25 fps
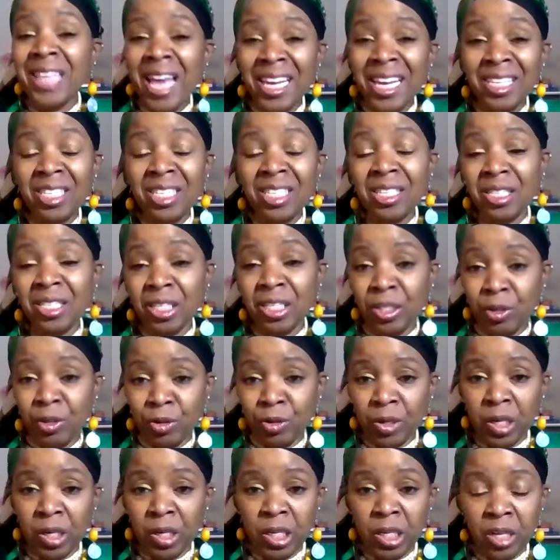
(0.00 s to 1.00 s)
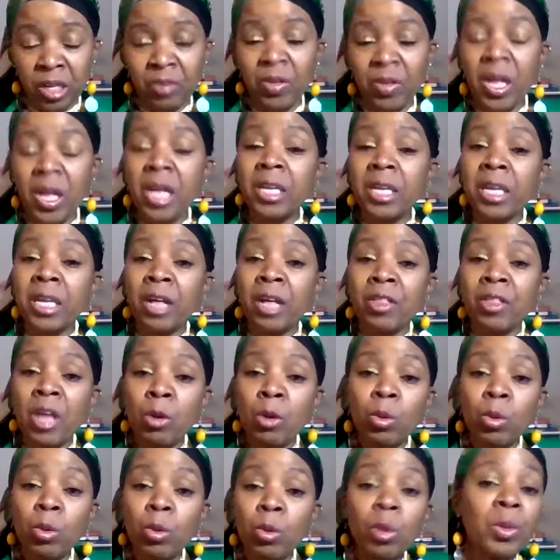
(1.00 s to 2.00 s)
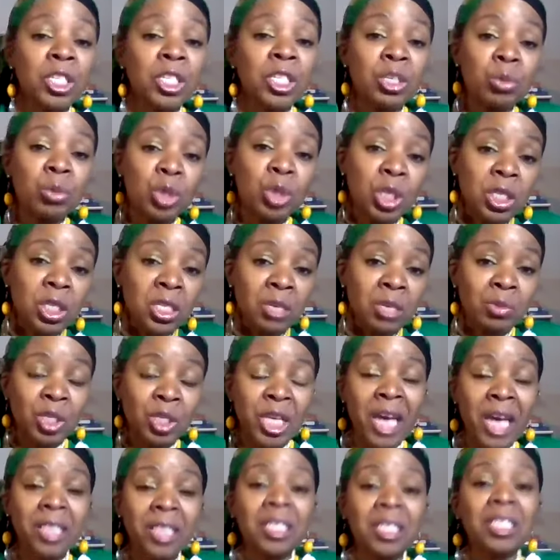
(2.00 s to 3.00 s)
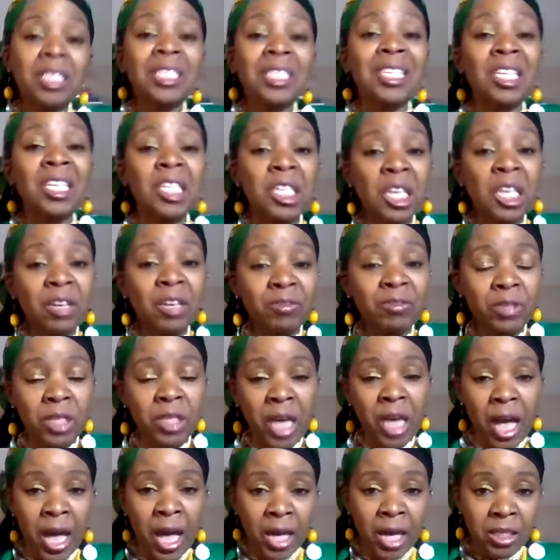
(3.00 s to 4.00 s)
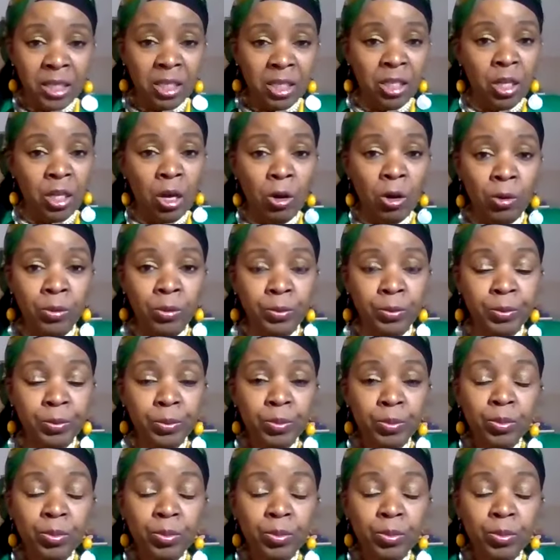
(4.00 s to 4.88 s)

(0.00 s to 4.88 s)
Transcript: That is considered a gift. Now they will be subjected to gift tax though.